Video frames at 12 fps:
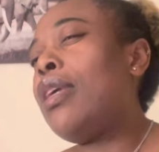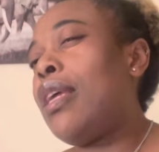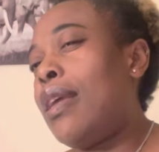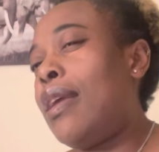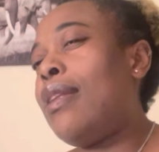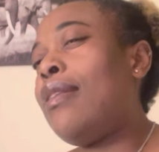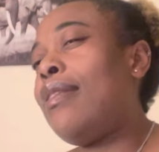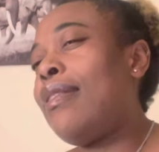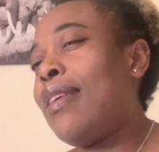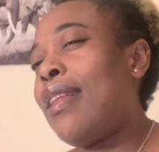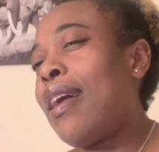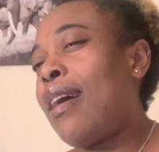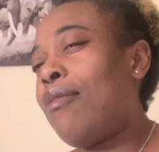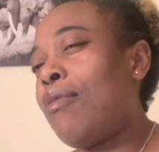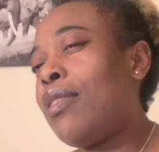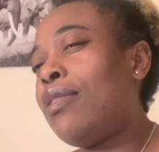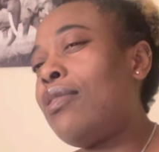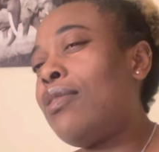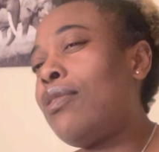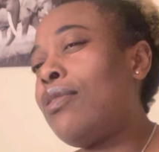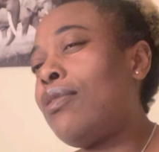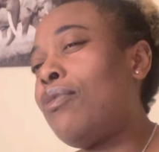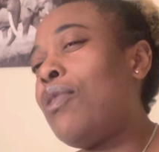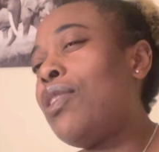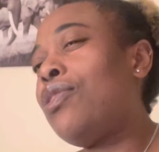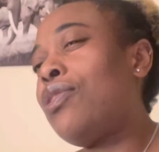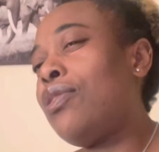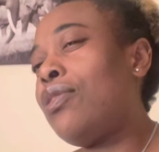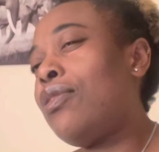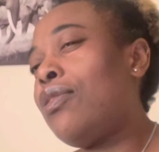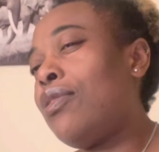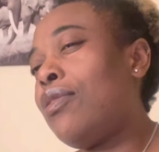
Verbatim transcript: in the language which